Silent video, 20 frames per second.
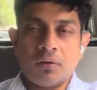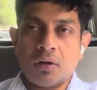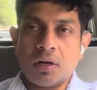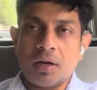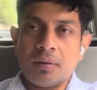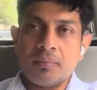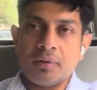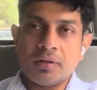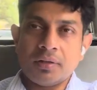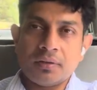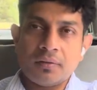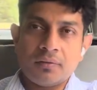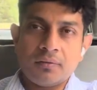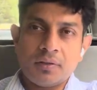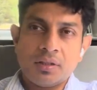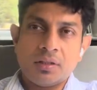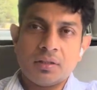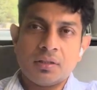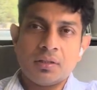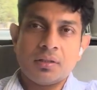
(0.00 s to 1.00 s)
collaboration
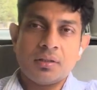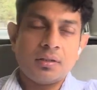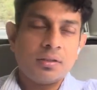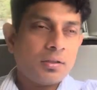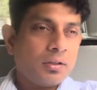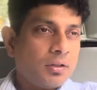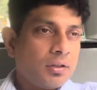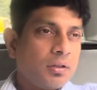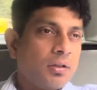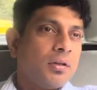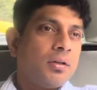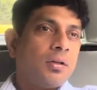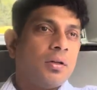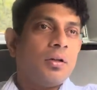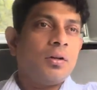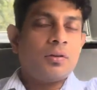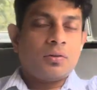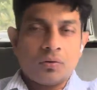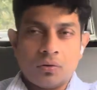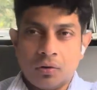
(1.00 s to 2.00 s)
with
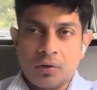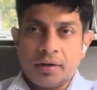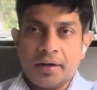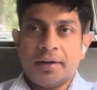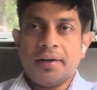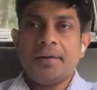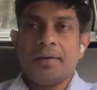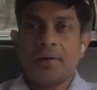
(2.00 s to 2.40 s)
Rotary.